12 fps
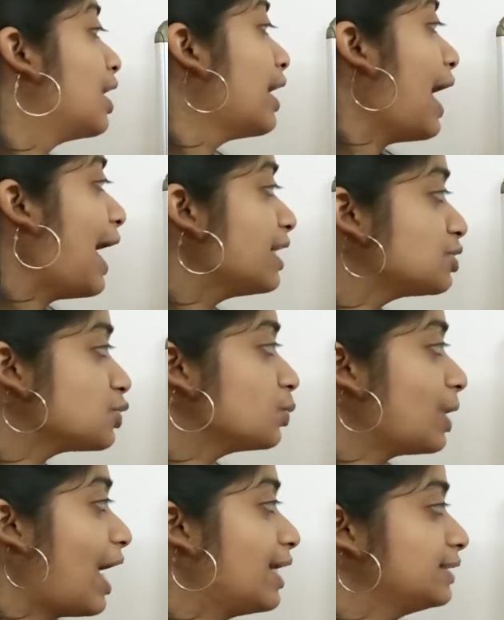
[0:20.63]
As
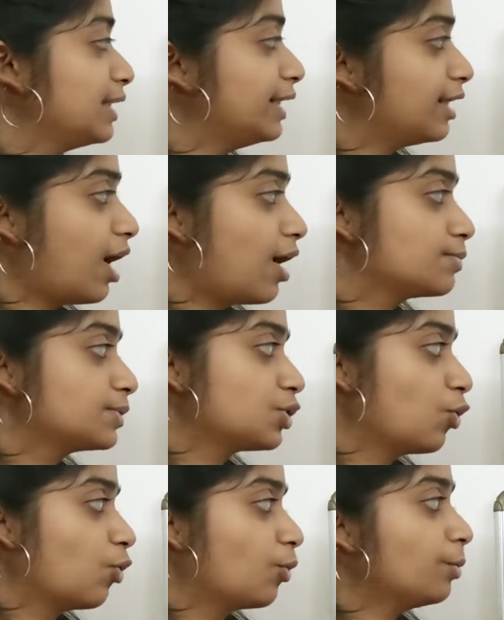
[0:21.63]
soon as he comes
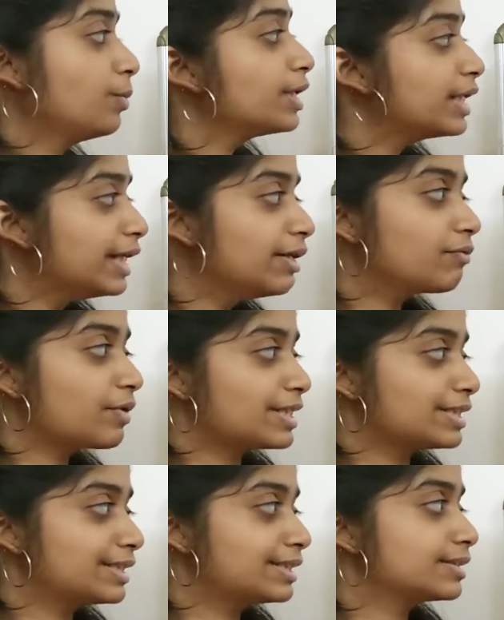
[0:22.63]
home, he
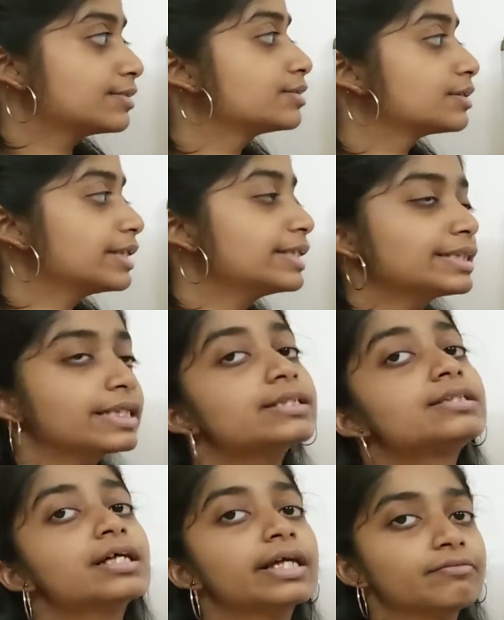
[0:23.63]
rests. This
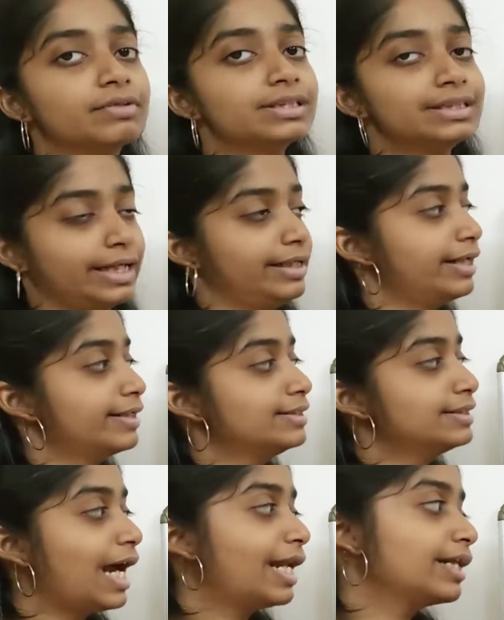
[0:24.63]
is the given
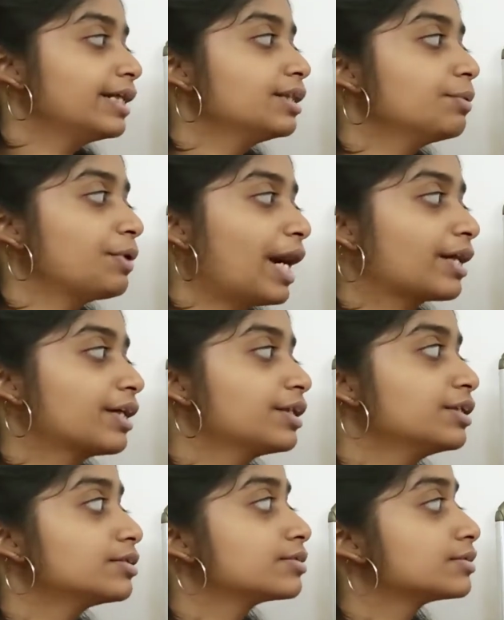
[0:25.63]
sentence and in the
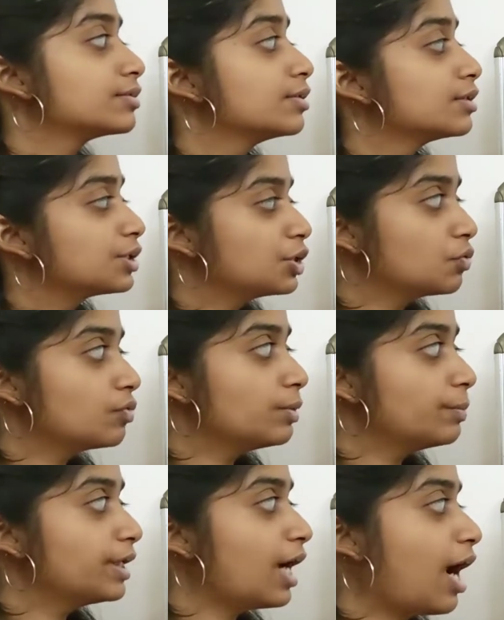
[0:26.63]
brackets, you will
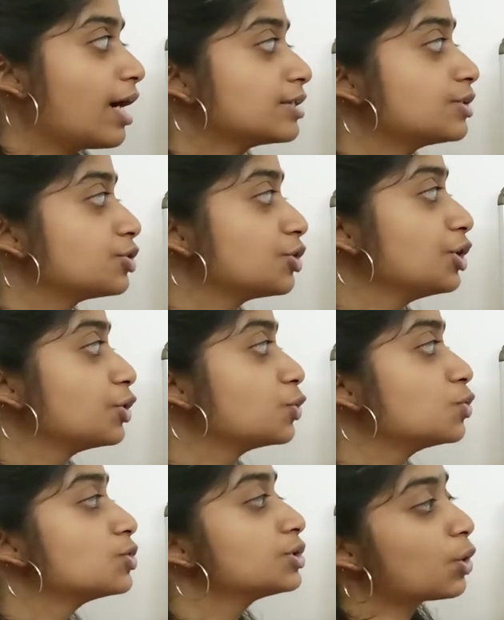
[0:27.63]
be asked to
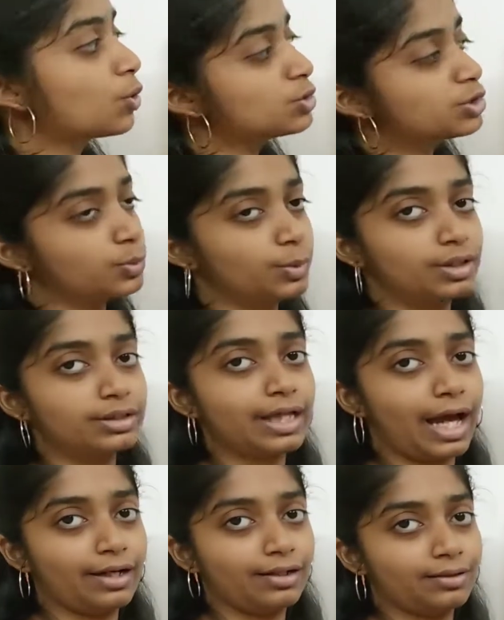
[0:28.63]
use no sooner
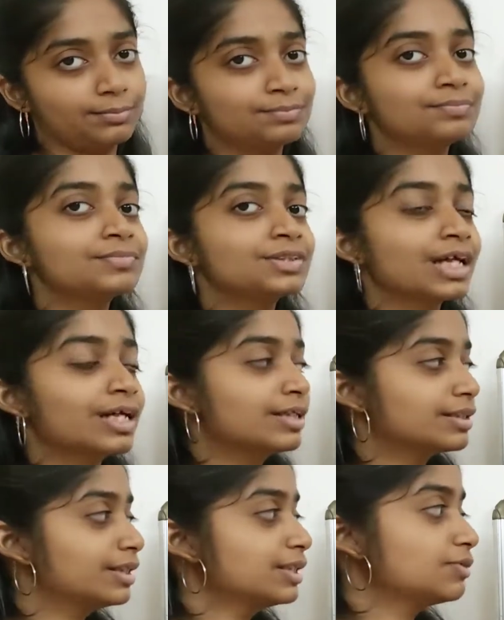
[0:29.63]
than.
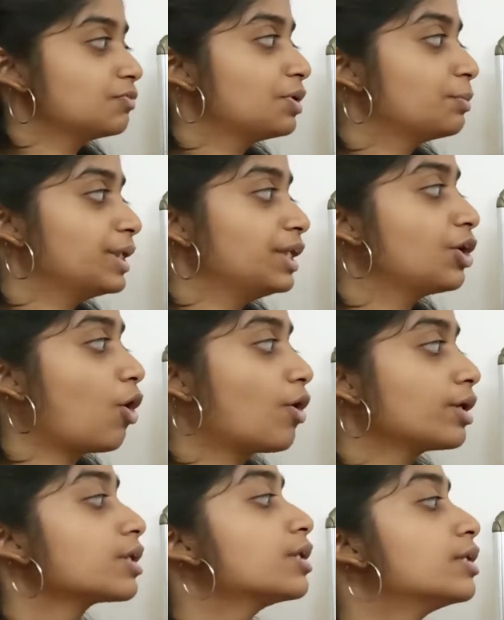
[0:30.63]
This will be
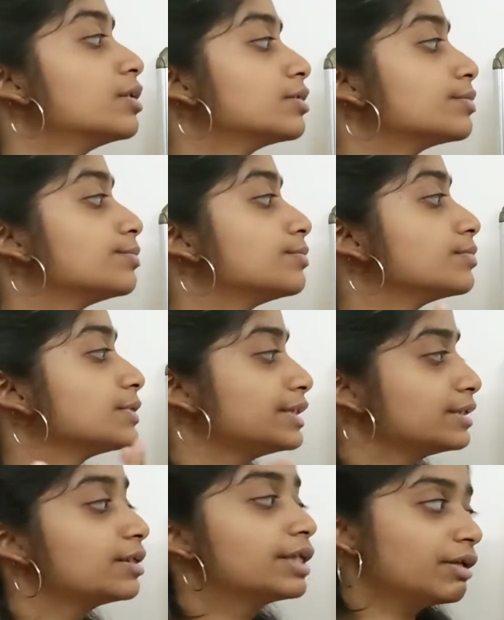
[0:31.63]
your
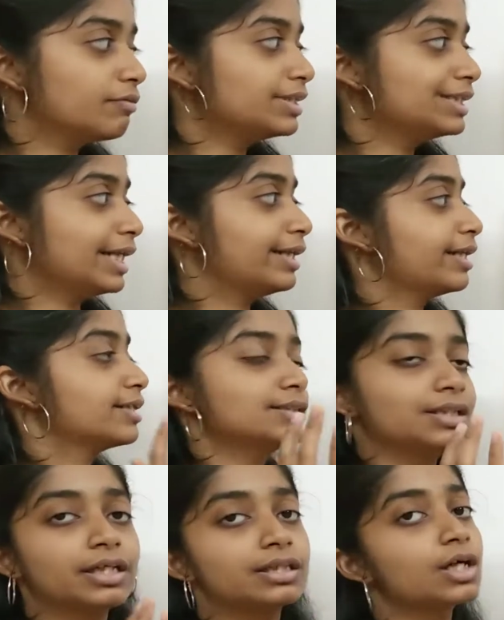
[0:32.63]
given
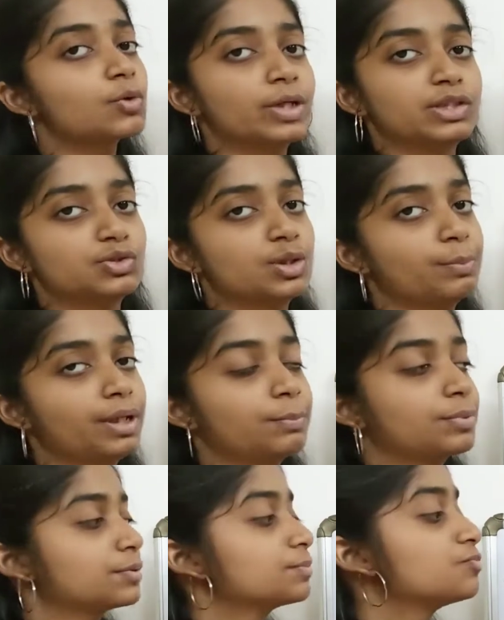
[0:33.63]
sentence in the question
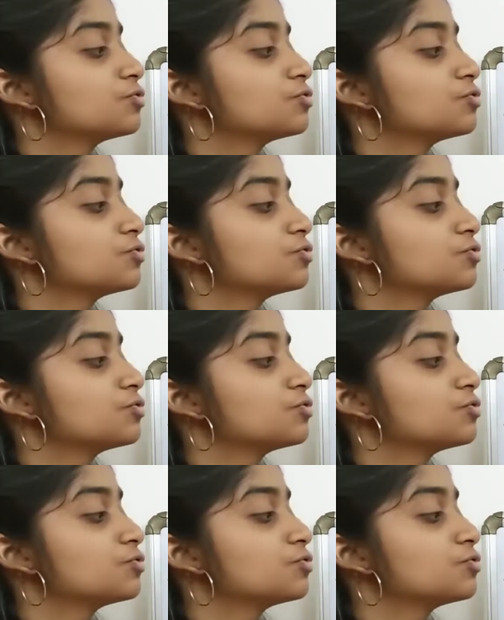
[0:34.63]
paper.